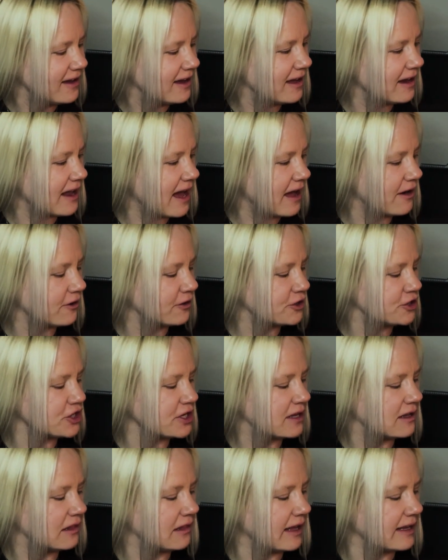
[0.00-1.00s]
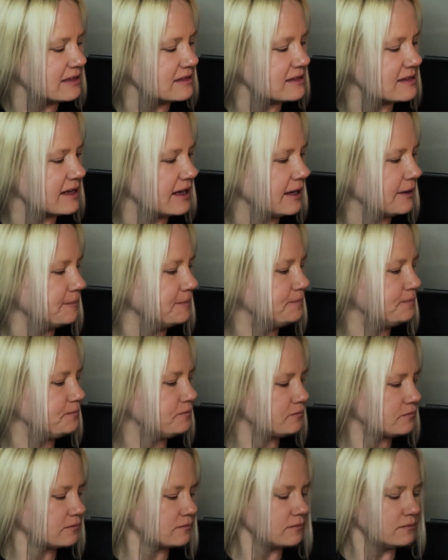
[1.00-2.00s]
an energy
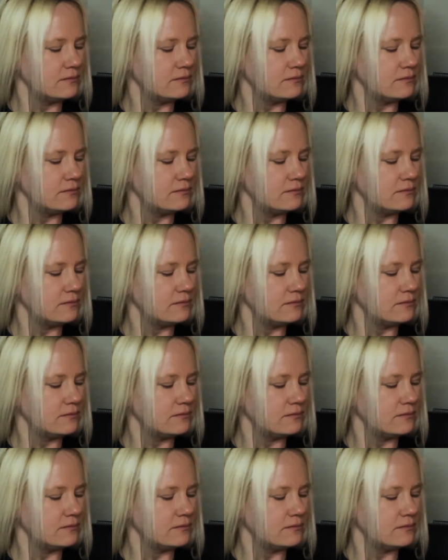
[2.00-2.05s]
cleansing.